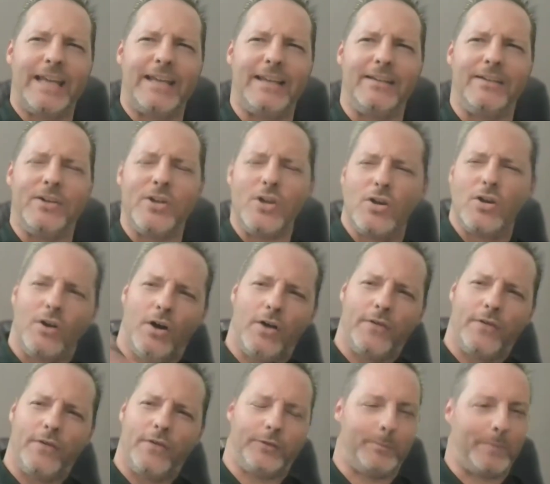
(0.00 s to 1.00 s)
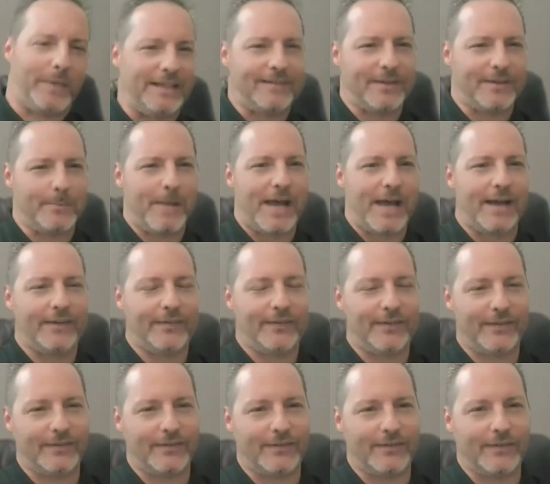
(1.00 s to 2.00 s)
Hey, all those pizza
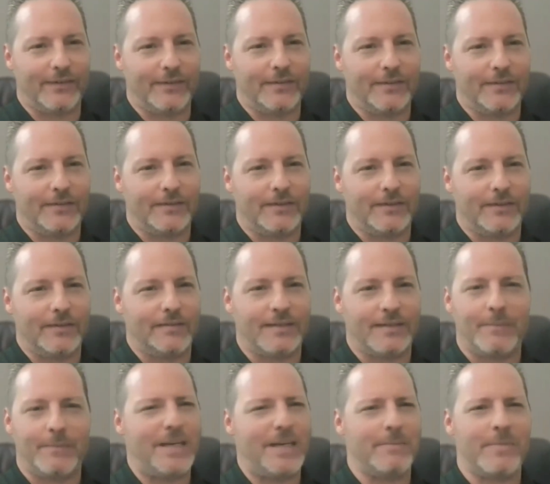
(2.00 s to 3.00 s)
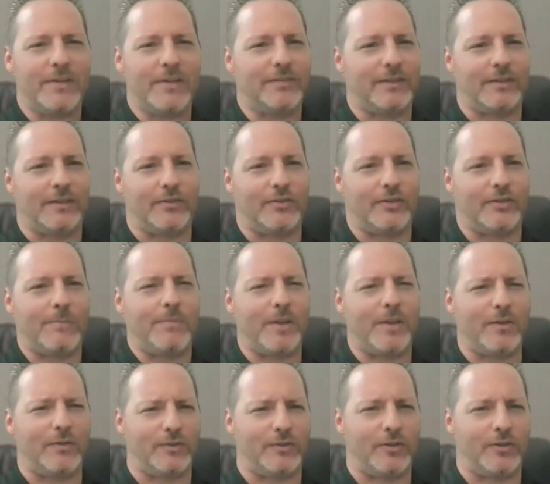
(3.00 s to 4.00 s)
boxes, somebody must have
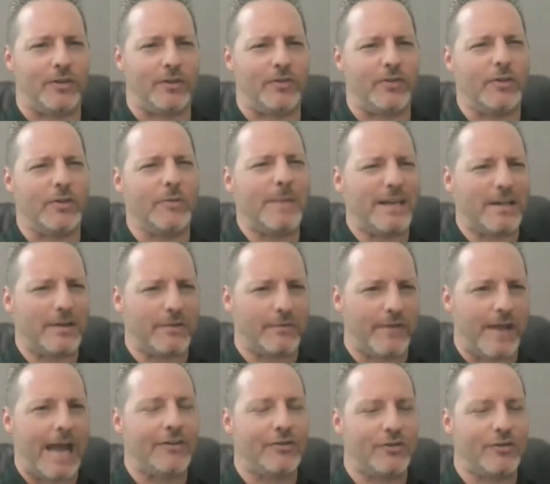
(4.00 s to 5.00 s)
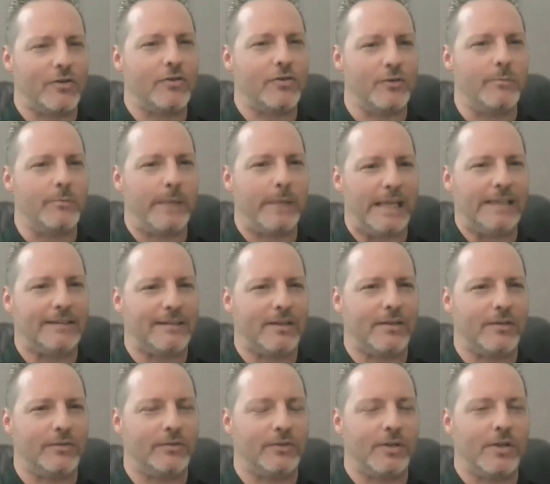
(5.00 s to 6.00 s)
shipped those to you. Is there a manufacturer who makes
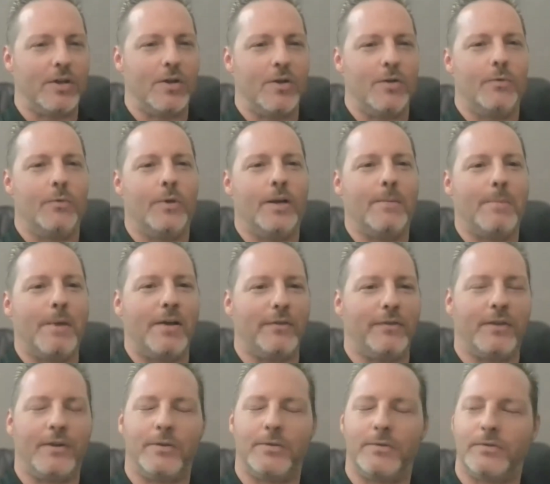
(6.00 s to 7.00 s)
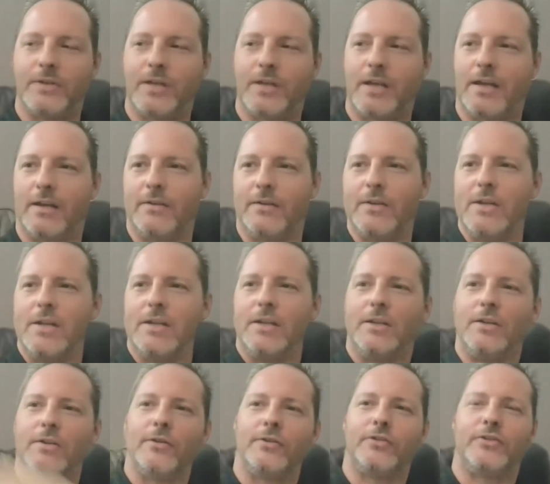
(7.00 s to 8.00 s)
those? What about those, those
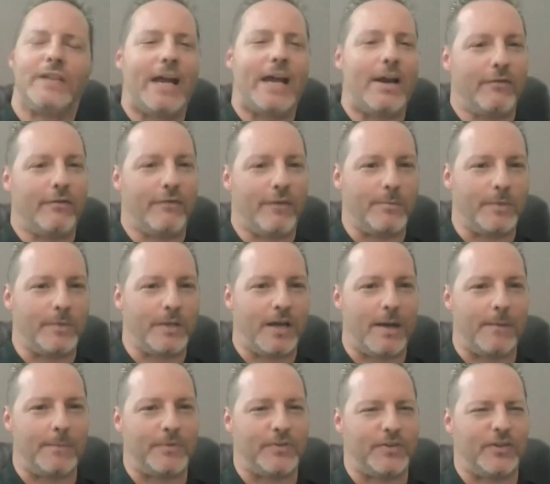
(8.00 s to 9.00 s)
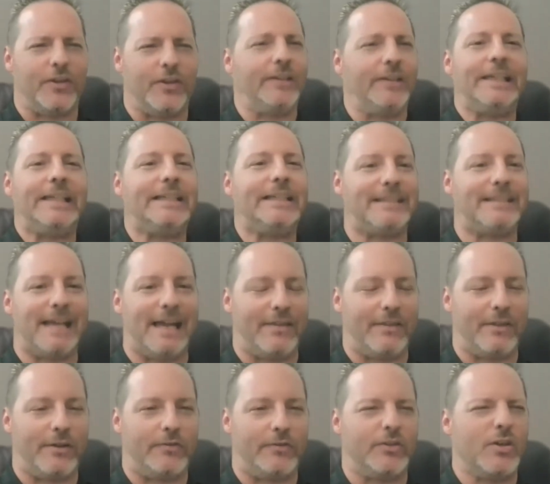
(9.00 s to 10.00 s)
styrofoam cups or the lids
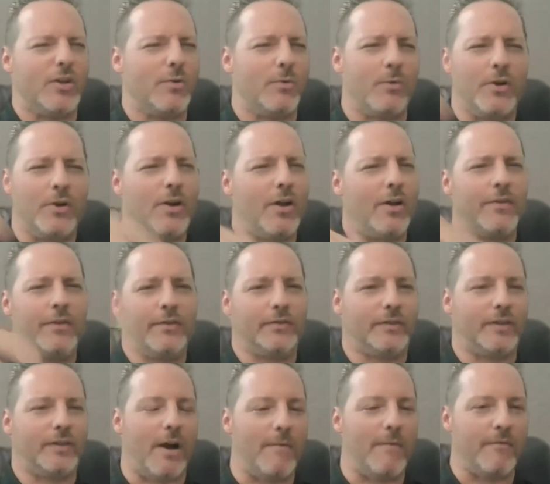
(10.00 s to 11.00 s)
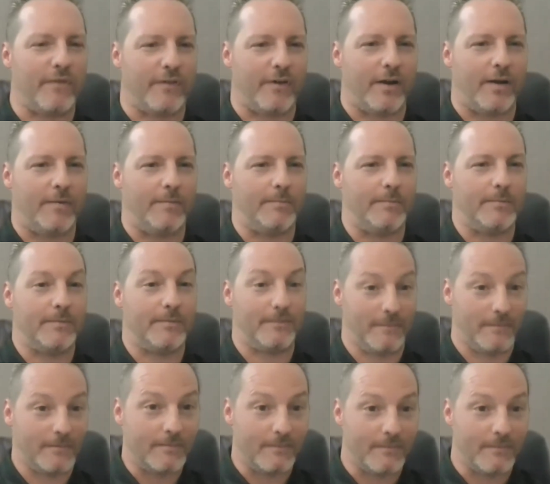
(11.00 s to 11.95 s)
on those? Where'd all those come from?